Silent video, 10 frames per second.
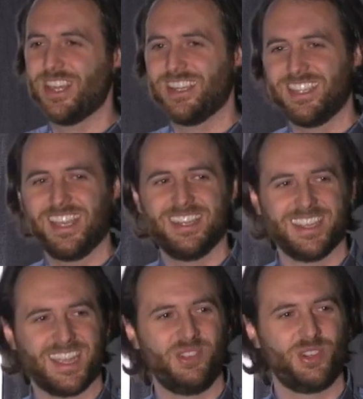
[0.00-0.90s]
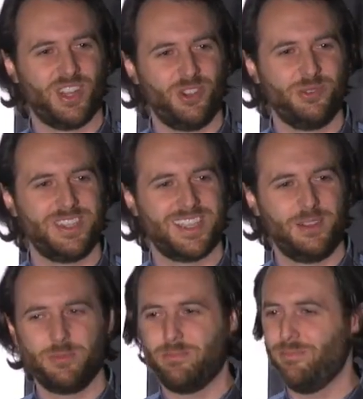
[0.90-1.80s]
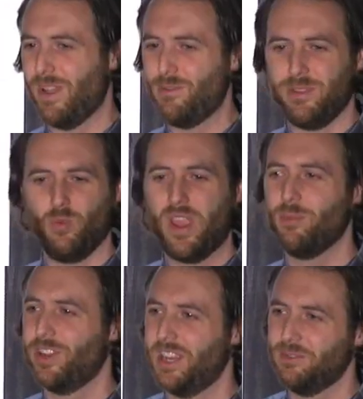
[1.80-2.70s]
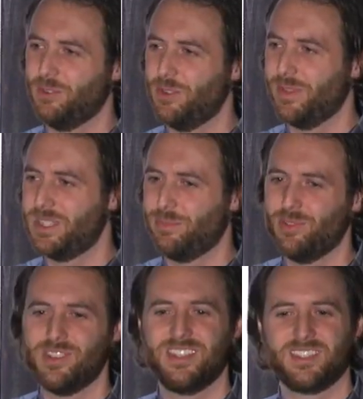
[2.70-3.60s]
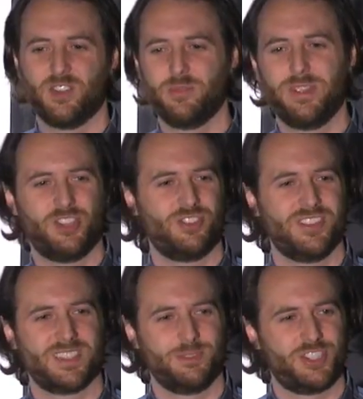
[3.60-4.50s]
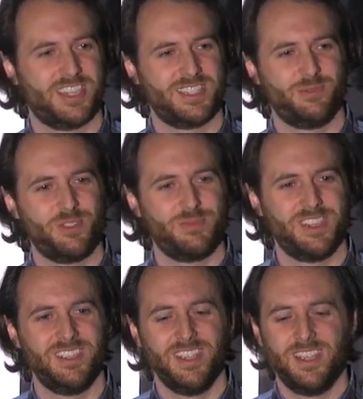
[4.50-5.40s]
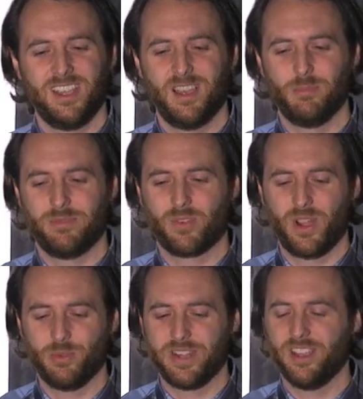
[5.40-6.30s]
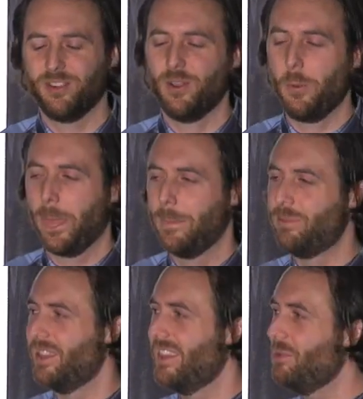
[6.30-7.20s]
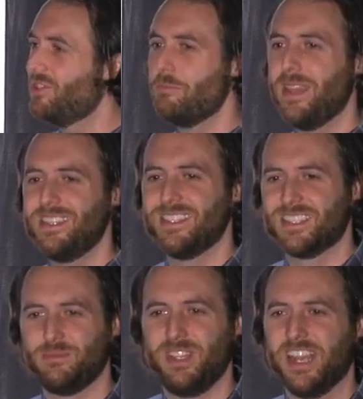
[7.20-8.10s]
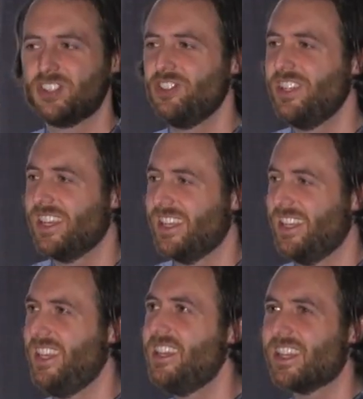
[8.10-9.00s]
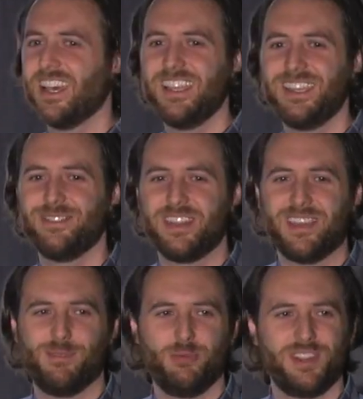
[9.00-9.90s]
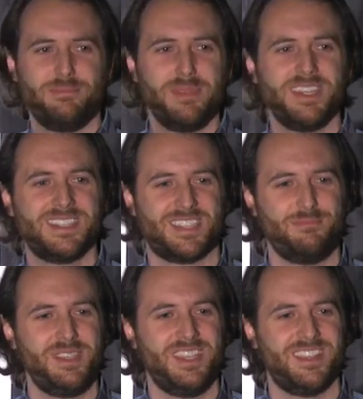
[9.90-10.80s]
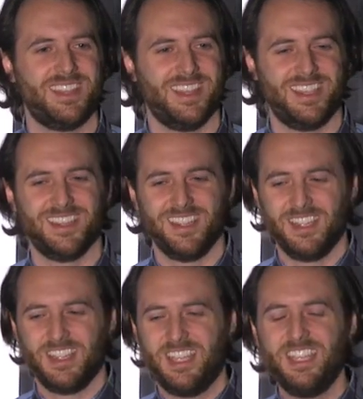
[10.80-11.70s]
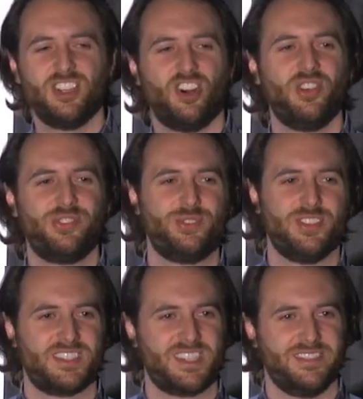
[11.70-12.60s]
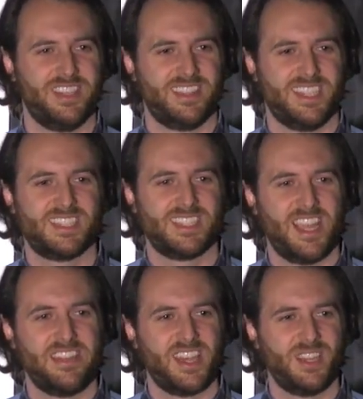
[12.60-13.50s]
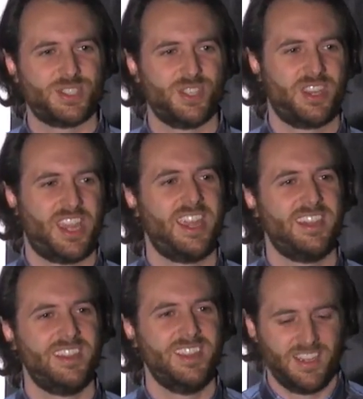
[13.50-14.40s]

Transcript: do that again. Like, I would be way more careful with my deploys, and I would make sure that someone checked it with me before I went out. But that was amazing to me. And actually, like, he kind of in that moment admitted to me that, like, he had also done stuff like this and that it was okay.